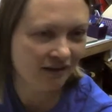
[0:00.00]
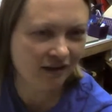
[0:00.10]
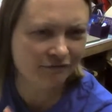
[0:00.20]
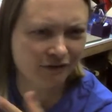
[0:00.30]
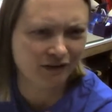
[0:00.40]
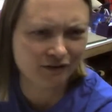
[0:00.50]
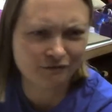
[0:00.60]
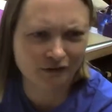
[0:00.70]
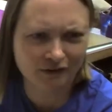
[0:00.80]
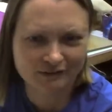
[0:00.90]
I
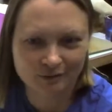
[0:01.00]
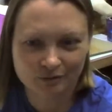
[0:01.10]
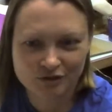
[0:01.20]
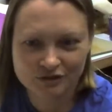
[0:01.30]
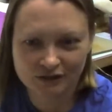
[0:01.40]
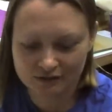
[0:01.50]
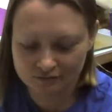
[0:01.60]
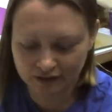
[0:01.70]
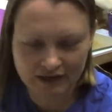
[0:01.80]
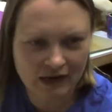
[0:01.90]
felt like they were just like
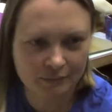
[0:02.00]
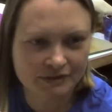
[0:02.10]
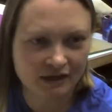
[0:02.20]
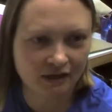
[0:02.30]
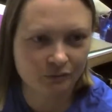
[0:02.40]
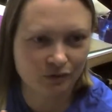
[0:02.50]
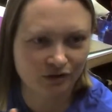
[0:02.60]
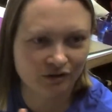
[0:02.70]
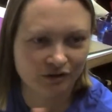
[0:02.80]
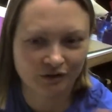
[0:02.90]
Amazon, where